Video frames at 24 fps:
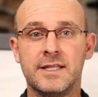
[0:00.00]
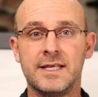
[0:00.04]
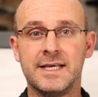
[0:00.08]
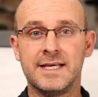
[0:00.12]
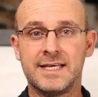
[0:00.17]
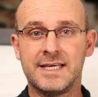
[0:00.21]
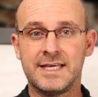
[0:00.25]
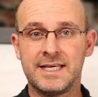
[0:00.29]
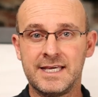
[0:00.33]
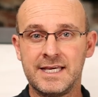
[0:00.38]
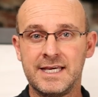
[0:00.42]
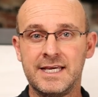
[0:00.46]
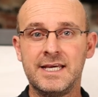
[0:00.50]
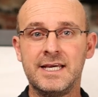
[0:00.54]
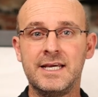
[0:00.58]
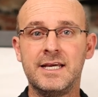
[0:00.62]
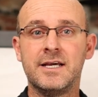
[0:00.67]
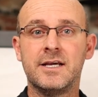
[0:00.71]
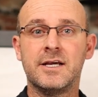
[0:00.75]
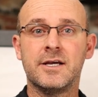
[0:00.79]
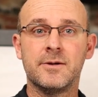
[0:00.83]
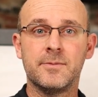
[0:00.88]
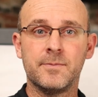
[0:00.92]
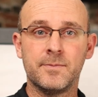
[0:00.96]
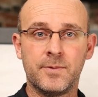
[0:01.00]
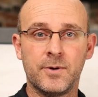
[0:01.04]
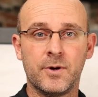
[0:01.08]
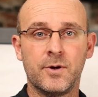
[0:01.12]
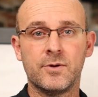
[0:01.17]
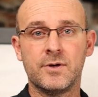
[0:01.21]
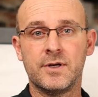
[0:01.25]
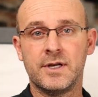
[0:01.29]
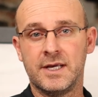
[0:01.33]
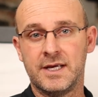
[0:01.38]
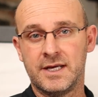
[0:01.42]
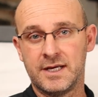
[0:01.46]
The key
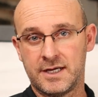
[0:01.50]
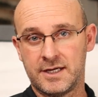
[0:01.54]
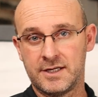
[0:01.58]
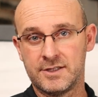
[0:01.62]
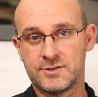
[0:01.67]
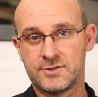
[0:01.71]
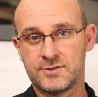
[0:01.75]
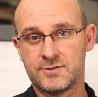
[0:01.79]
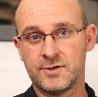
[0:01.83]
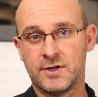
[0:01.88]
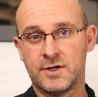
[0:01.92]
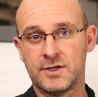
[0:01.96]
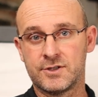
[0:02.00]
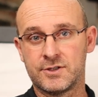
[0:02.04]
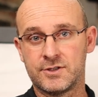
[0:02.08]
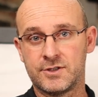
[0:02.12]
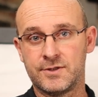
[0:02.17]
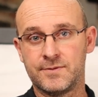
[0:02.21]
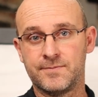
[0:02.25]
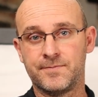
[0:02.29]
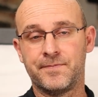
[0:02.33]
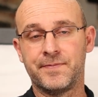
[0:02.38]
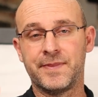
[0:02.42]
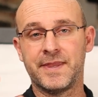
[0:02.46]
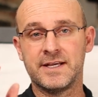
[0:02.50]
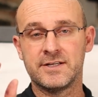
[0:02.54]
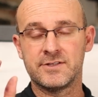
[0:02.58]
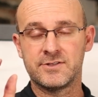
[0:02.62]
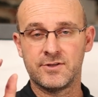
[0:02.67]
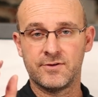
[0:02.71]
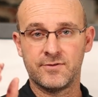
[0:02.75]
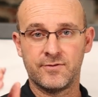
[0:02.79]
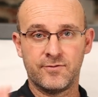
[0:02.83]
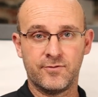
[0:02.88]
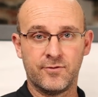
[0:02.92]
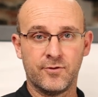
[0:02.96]
component in construction is
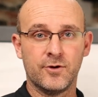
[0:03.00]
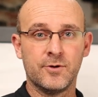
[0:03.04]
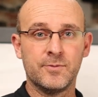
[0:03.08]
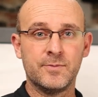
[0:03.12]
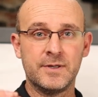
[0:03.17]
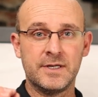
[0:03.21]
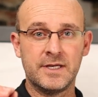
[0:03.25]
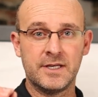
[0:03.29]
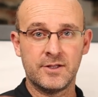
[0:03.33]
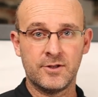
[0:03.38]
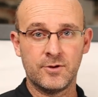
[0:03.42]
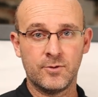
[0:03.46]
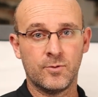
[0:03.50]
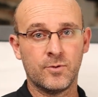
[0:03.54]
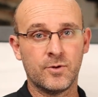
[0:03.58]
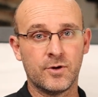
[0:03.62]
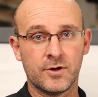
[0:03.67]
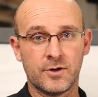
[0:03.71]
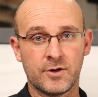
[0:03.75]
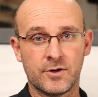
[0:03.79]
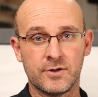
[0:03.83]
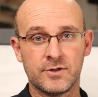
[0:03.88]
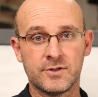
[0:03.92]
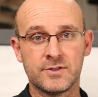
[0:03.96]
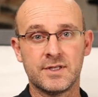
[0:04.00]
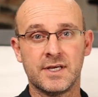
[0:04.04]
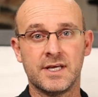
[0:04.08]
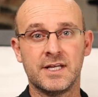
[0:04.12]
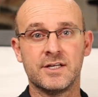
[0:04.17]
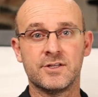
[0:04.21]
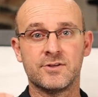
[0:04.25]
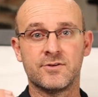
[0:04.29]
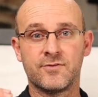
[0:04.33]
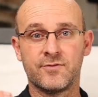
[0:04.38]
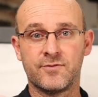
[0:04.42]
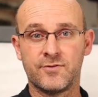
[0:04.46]
the foreman and the workers,
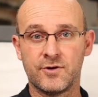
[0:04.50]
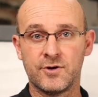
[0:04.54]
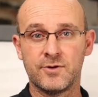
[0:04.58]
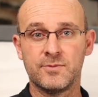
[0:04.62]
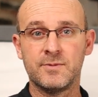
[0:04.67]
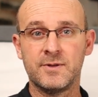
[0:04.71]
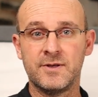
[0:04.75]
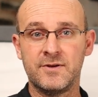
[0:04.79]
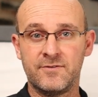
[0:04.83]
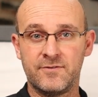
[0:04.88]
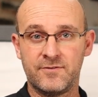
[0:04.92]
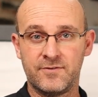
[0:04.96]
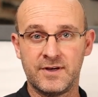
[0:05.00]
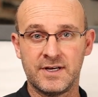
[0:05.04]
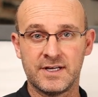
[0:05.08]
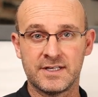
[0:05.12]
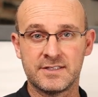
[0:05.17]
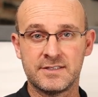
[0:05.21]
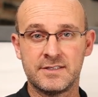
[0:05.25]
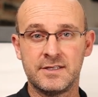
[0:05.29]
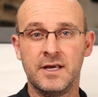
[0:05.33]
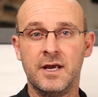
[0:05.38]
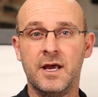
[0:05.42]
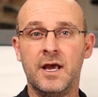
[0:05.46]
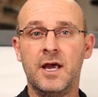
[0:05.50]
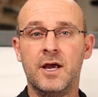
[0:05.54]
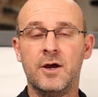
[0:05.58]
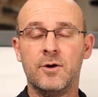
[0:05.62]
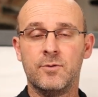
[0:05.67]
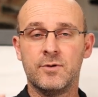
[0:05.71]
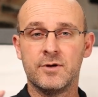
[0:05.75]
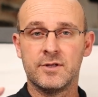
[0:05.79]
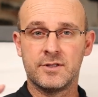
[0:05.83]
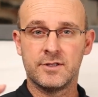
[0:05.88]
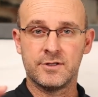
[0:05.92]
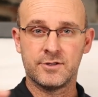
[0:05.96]
and it's firmly fixed
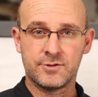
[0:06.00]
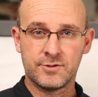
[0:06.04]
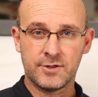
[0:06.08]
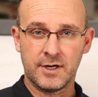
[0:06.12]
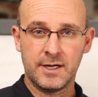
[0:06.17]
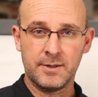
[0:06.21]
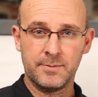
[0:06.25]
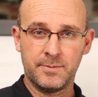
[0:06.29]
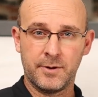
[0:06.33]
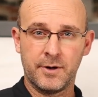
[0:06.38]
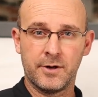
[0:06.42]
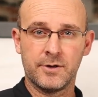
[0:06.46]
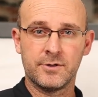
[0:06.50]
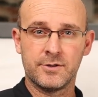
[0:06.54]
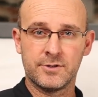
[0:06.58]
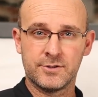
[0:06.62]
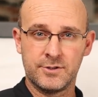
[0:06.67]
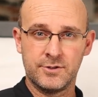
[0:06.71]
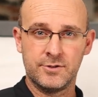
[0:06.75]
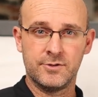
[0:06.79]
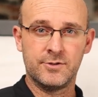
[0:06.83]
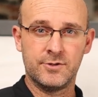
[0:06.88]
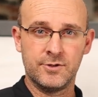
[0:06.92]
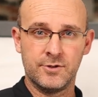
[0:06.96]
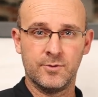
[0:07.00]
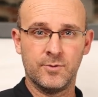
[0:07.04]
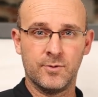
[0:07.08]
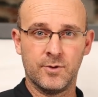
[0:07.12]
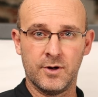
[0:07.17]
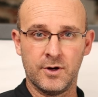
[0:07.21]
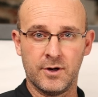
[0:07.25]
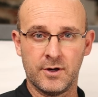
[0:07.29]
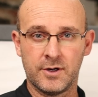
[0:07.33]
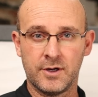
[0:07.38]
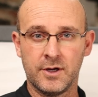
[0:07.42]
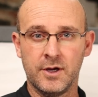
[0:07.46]
with the trade partners who do
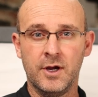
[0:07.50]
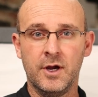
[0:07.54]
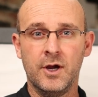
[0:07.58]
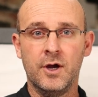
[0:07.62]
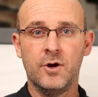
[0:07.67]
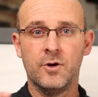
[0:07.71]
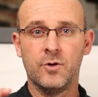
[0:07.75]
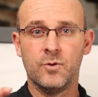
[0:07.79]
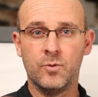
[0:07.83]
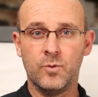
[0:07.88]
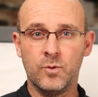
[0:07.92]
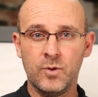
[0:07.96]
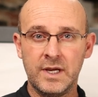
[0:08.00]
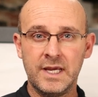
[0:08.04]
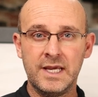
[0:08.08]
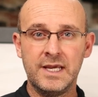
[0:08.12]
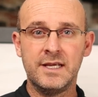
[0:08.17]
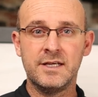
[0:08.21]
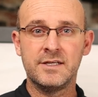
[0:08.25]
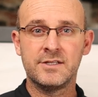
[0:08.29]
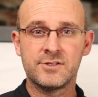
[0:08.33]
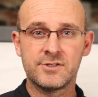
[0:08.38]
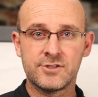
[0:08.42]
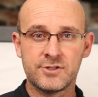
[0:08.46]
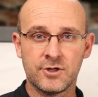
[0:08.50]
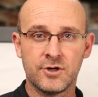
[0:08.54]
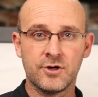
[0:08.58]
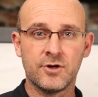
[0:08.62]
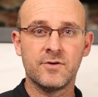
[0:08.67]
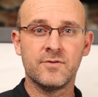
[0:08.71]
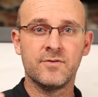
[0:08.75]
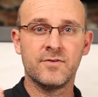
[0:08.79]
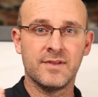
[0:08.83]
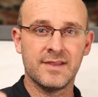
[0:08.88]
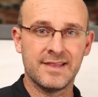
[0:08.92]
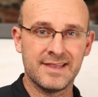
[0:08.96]
work. We
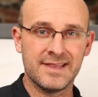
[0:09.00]
serve